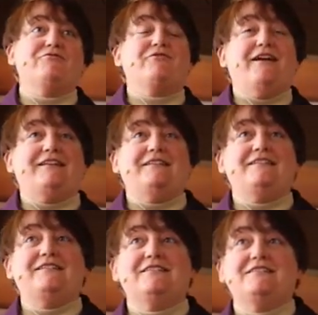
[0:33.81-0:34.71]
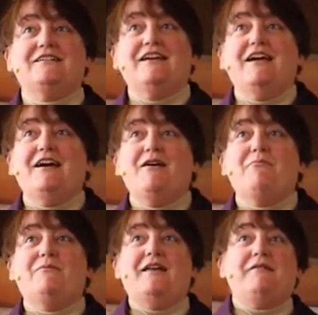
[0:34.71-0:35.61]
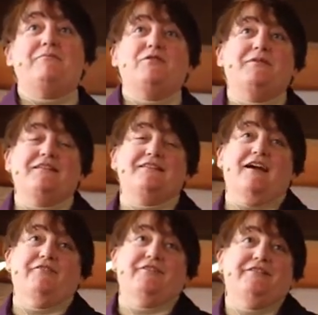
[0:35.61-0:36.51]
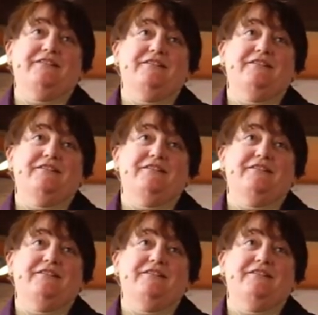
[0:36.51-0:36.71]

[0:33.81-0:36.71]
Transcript: friend's night blooming cyrus.